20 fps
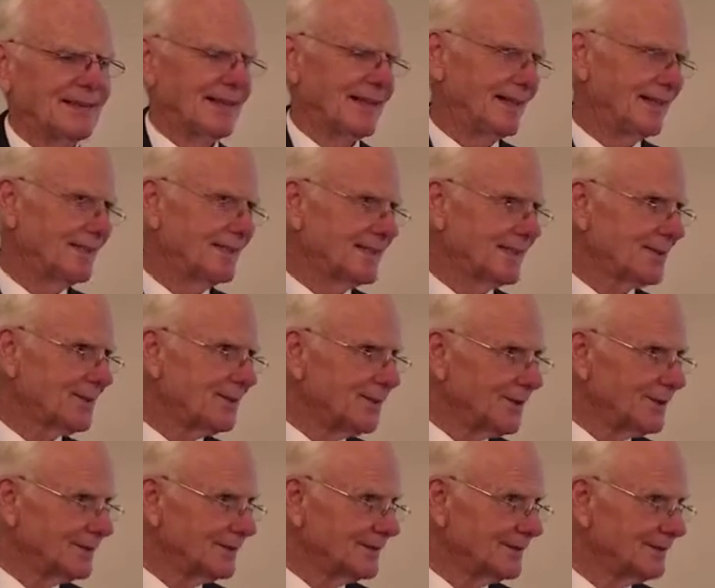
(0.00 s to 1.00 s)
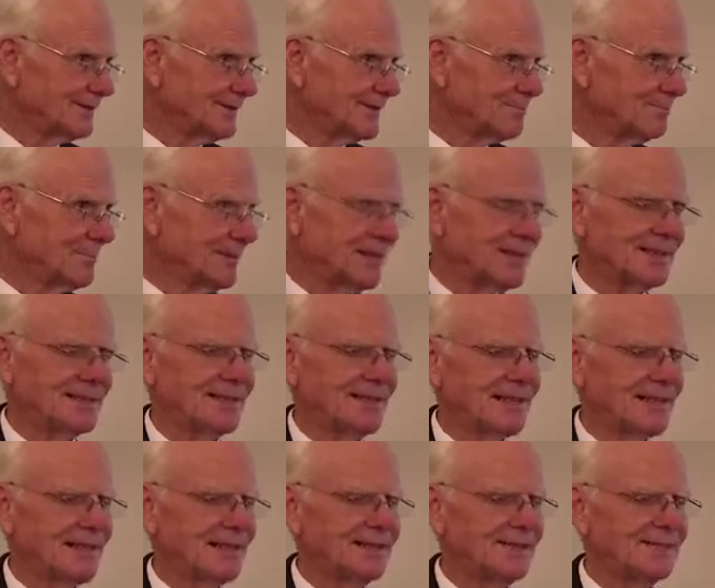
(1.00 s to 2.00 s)
Here's a quote, what Paul
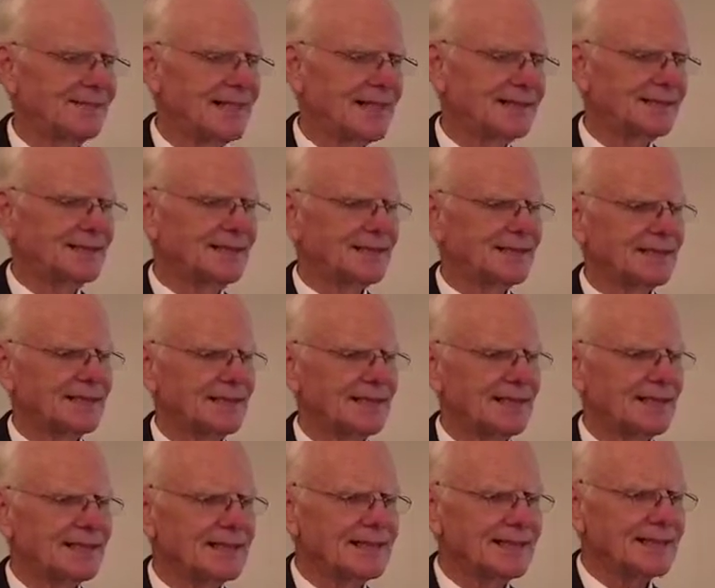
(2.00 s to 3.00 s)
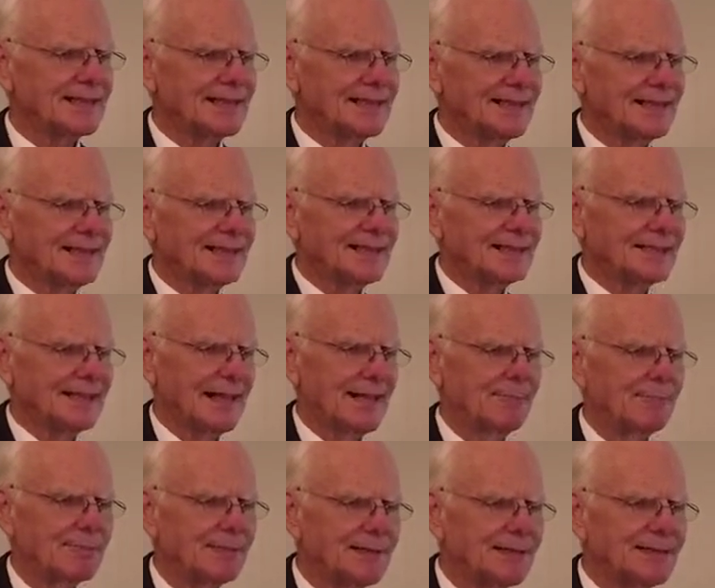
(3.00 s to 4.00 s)
said: righteousness,
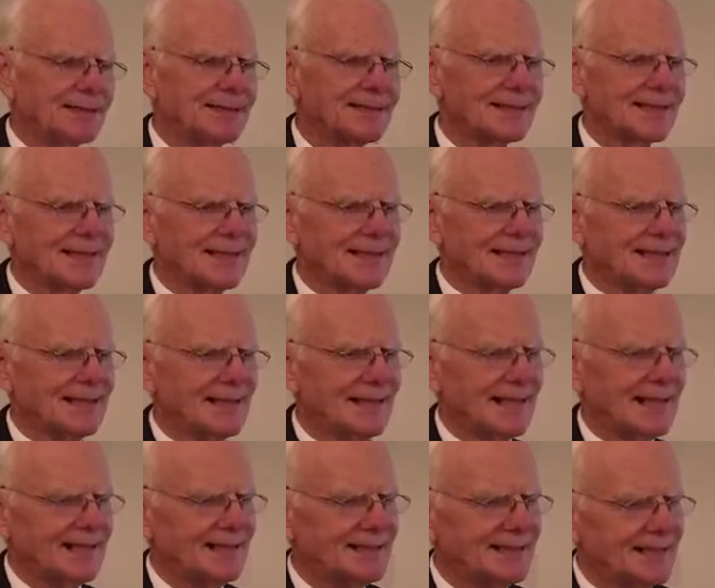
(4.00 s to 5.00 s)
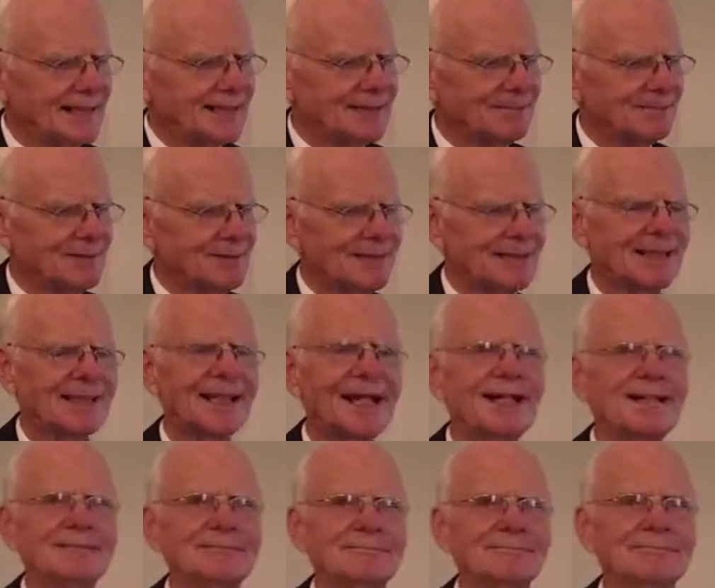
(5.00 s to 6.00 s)
temperance, and judgment to
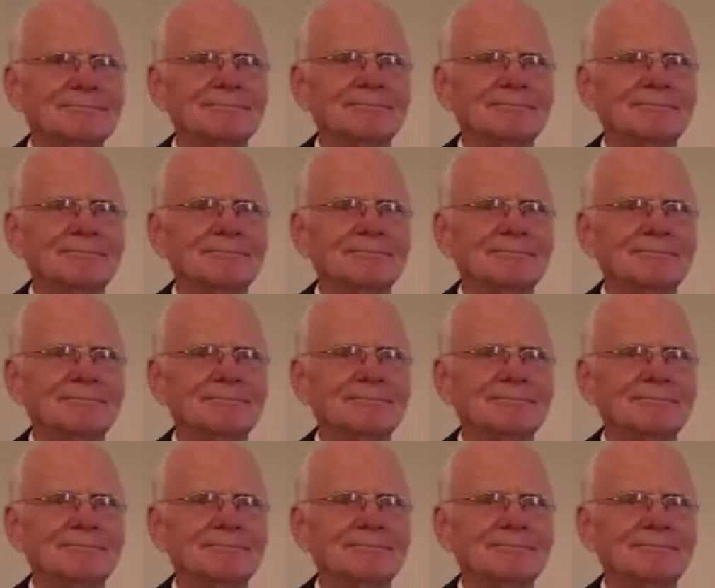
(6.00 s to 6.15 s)
come.